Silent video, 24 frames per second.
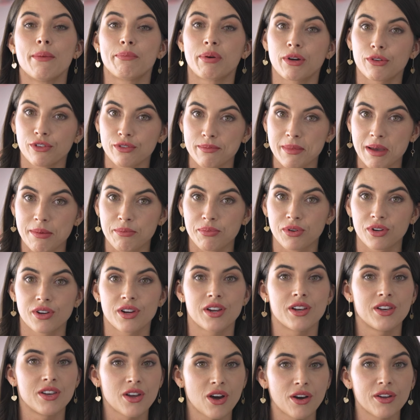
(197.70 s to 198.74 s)
But remember,
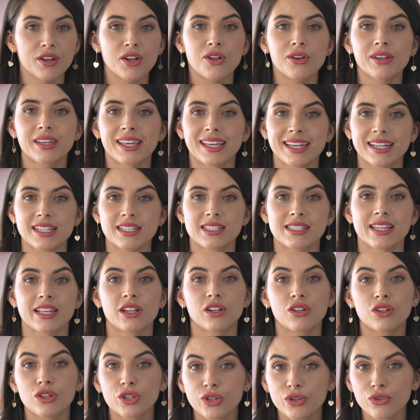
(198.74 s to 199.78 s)
not all kits
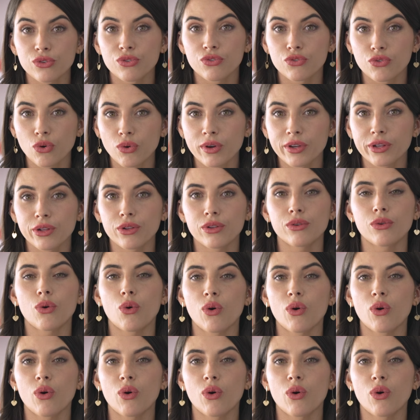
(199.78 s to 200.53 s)
include foil